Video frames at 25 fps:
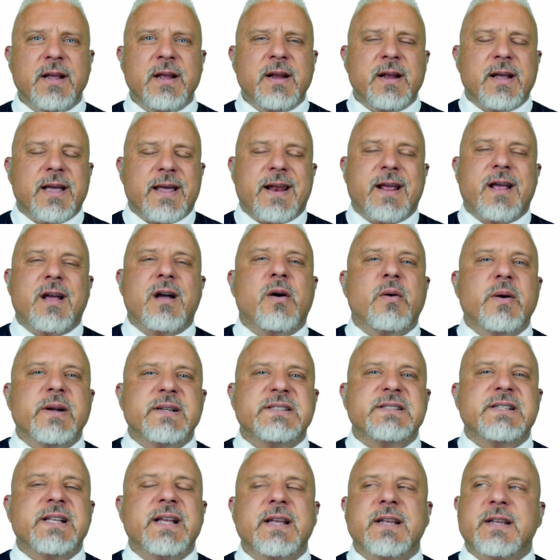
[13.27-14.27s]
And I always
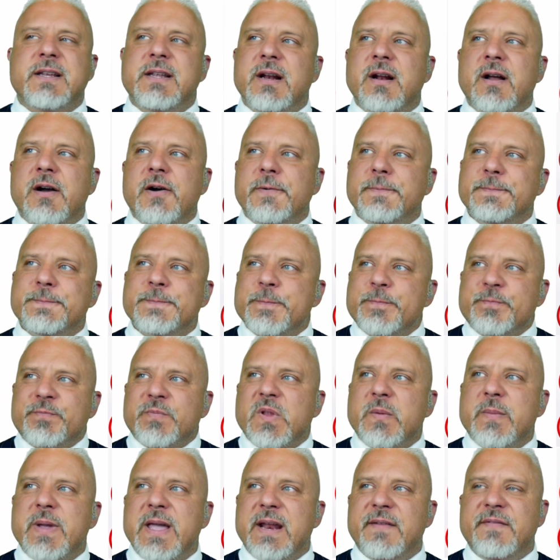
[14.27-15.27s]
think, you know,
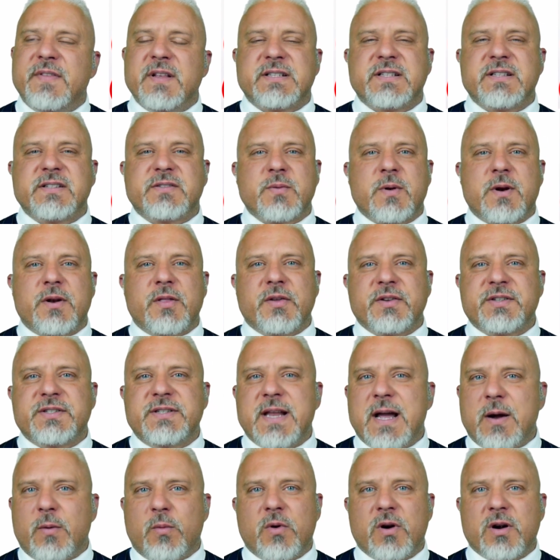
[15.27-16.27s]
man, if this is one of those
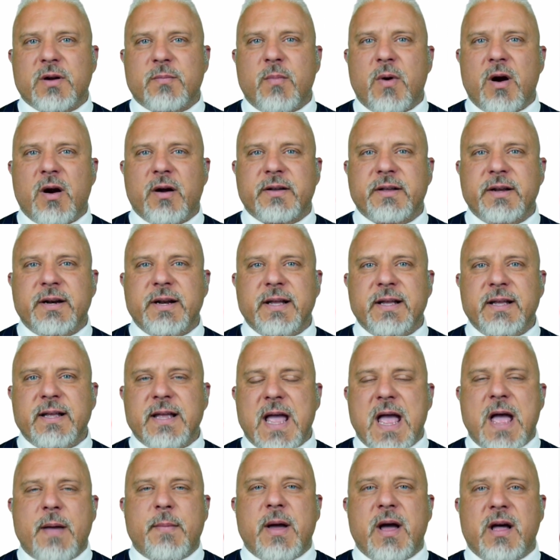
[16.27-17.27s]
network marketing,
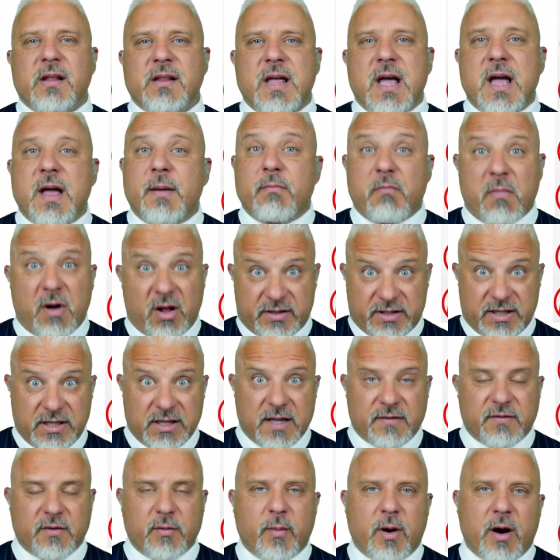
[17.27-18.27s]
MLM,
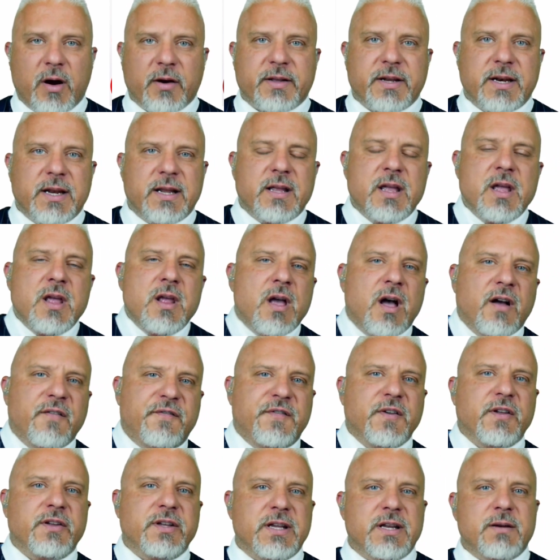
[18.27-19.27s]
multi-level marketing,
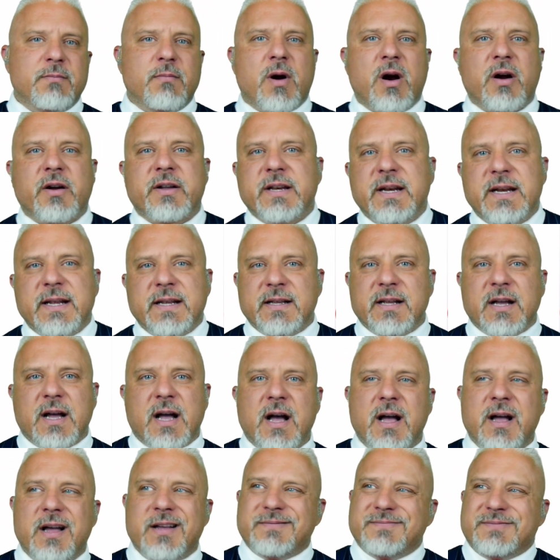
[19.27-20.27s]
affiliate marketing
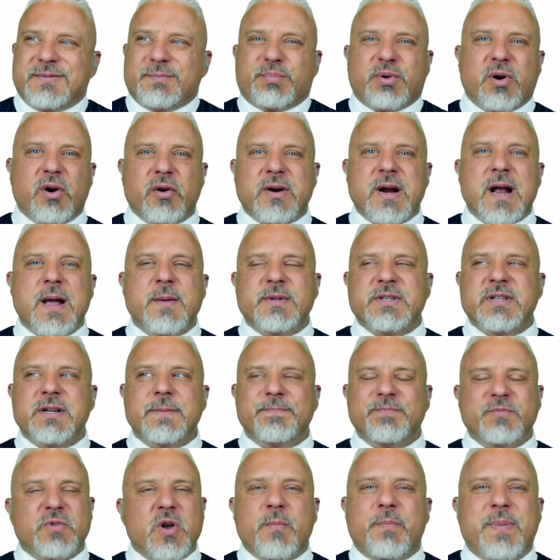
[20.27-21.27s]
programs,
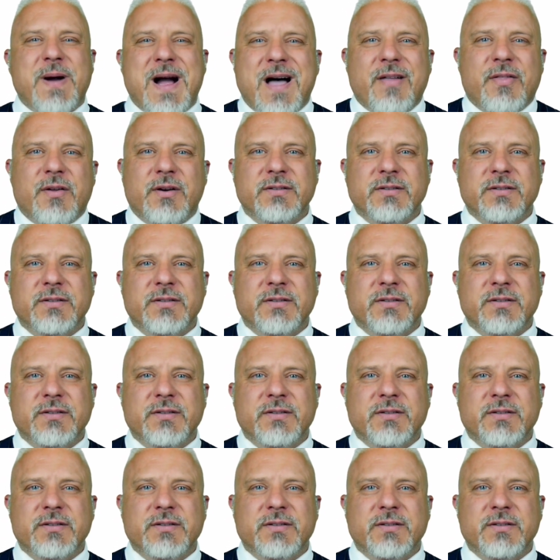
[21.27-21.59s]
don't bother.